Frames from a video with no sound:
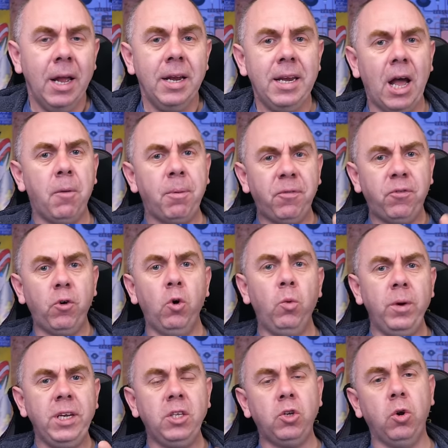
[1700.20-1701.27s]
Now, before
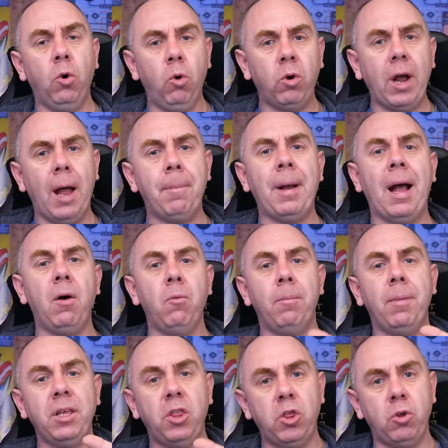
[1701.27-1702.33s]
we talk about
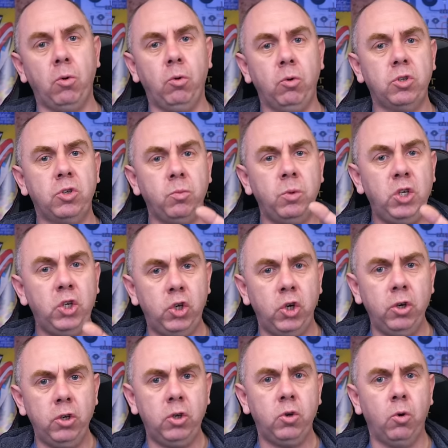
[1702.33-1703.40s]
my thoughts, we
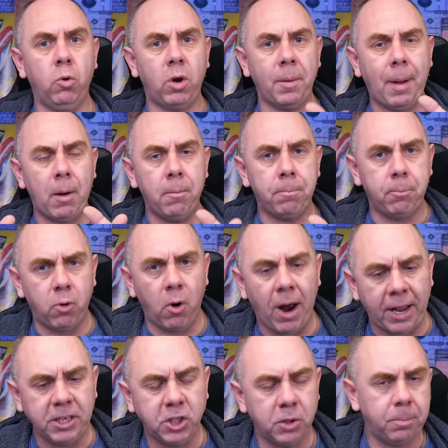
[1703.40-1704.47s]
should talk about
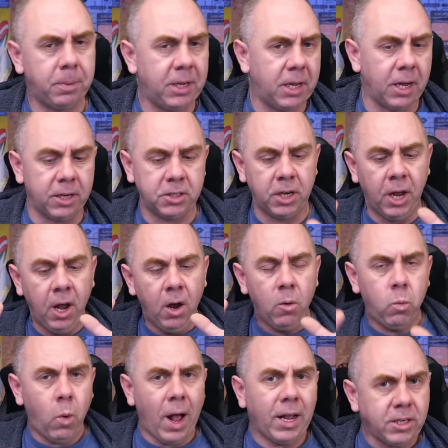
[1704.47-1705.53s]
price. Because
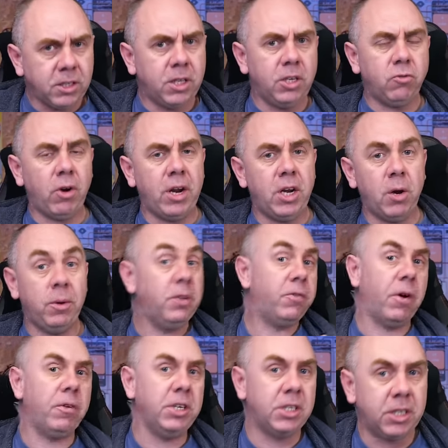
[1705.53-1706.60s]
whilst this radio is
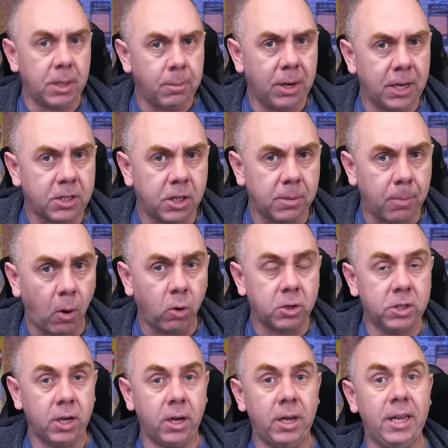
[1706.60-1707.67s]
very similar to the
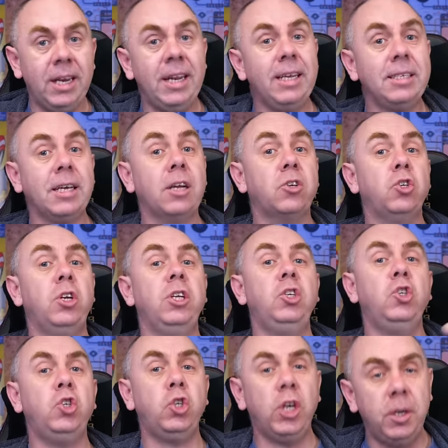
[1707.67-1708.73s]
Boxer, it is actually
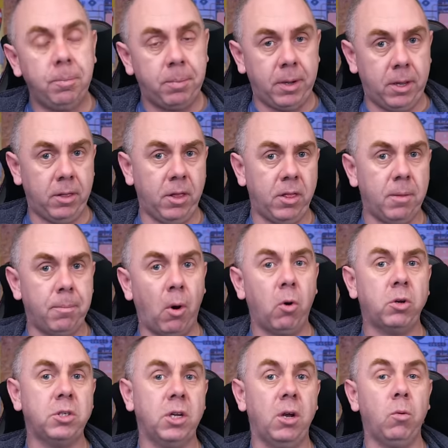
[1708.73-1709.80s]
cheaper than the
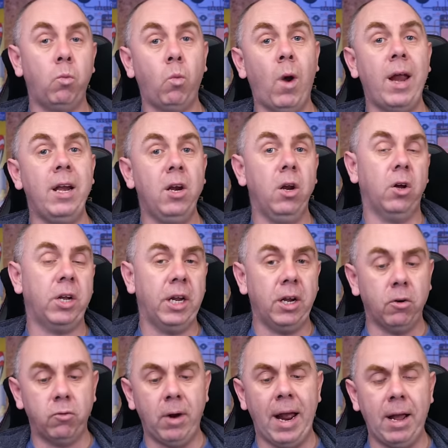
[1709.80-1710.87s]
Boxer when looking
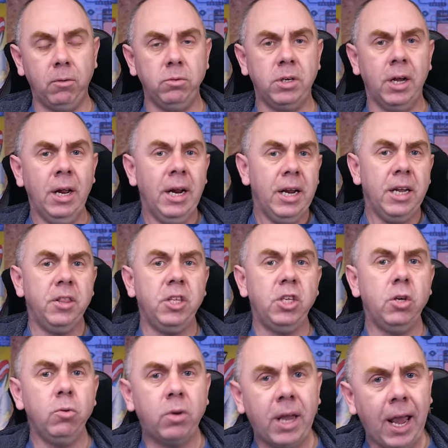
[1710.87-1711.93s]
around. In
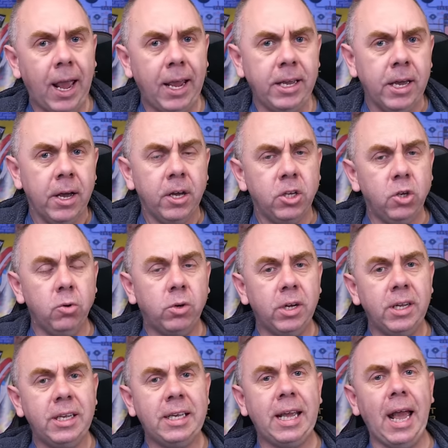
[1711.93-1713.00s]
the UK, you
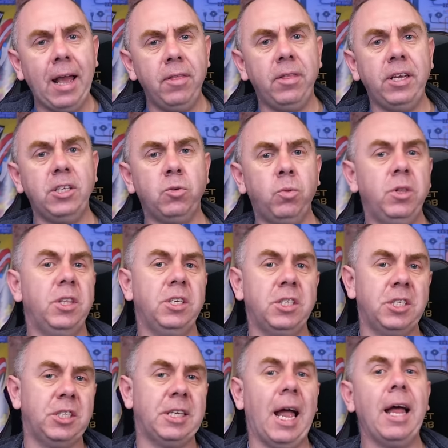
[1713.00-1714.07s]
can get this with the
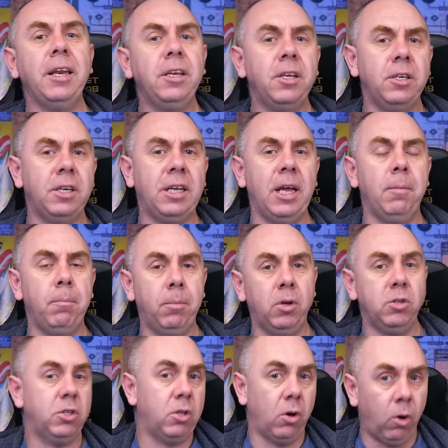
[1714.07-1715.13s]
standard
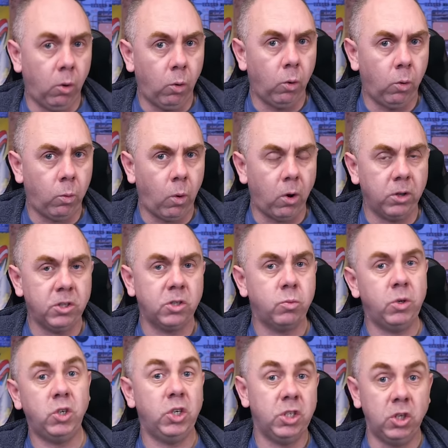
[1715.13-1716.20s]
gimbals, the Hall ones,
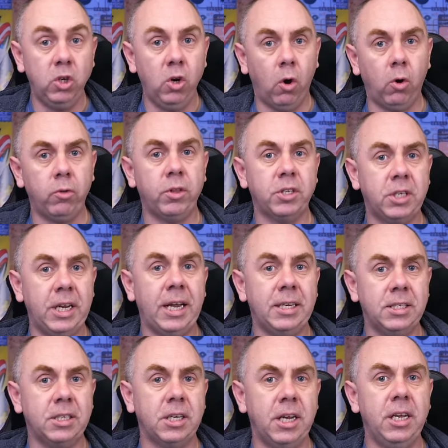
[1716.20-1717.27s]
which is not the
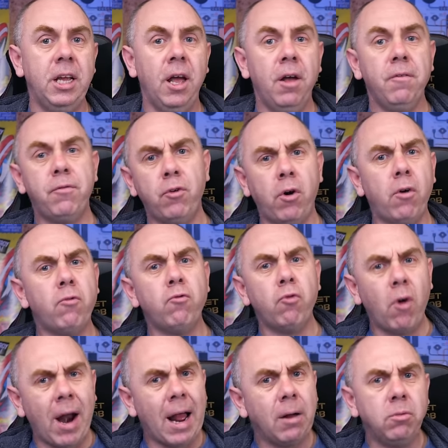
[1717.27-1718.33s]
CNC. For
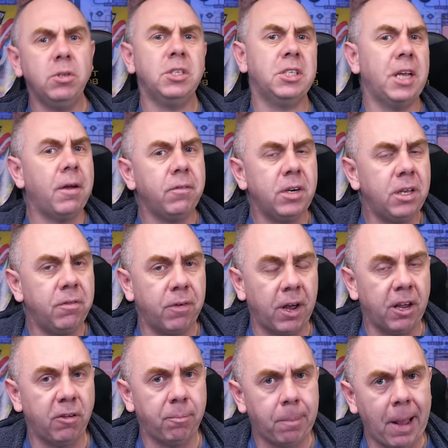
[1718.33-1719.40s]
around
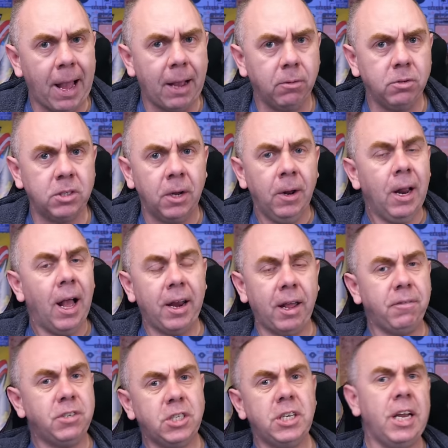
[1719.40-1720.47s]
£75, and
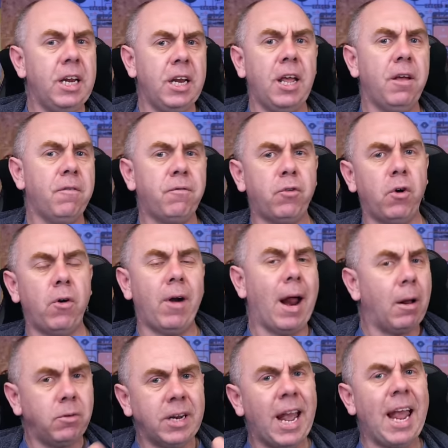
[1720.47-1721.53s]
I've seen it for
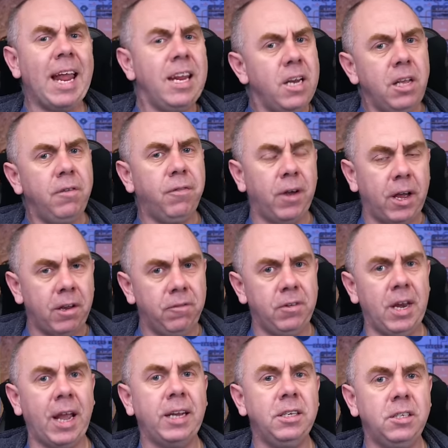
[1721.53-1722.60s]
around
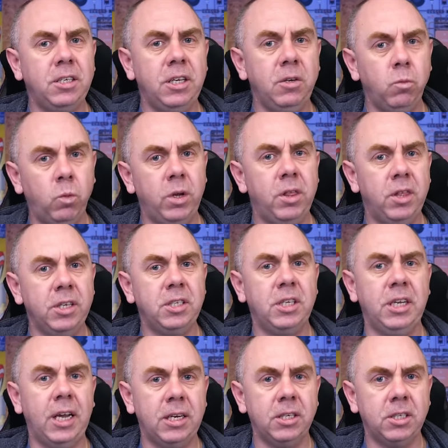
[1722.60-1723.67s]
£85.90 with the
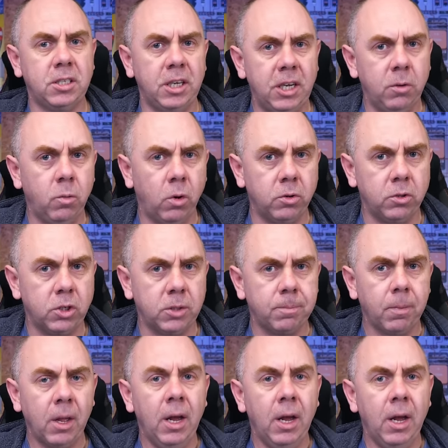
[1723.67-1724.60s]
CNC ones.